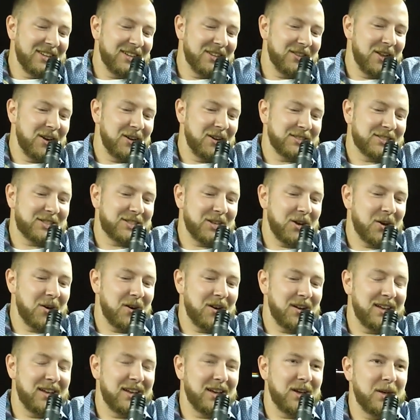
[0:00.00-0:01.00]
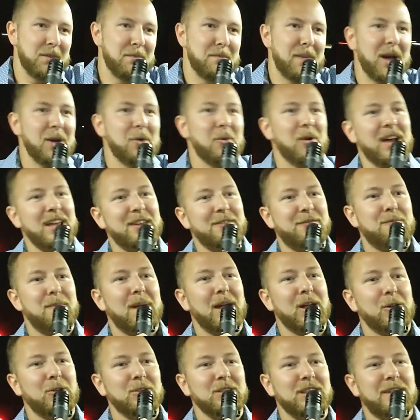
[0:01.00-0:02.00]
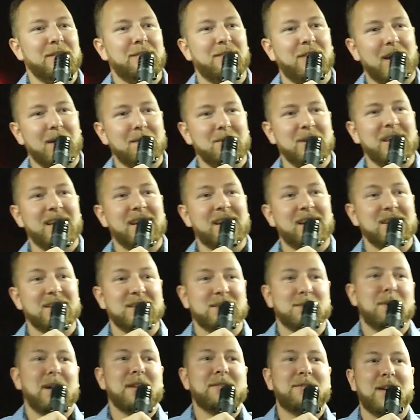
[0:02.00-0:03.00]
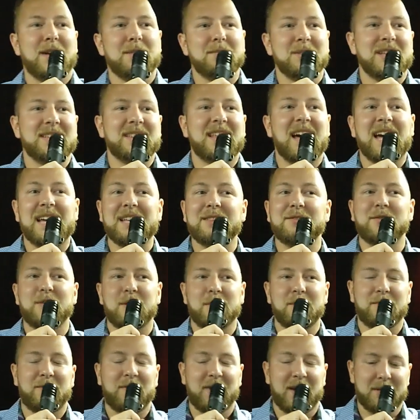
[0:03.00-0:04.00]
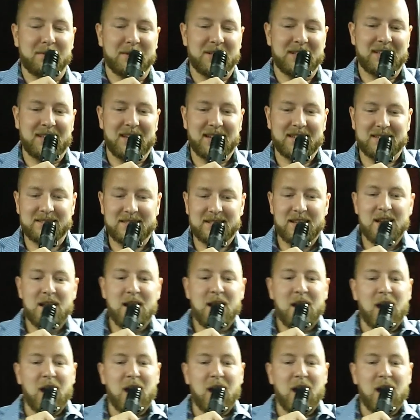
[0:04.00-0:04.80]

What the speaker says: You know, so my wife, my only family, because my family died from famine, yes?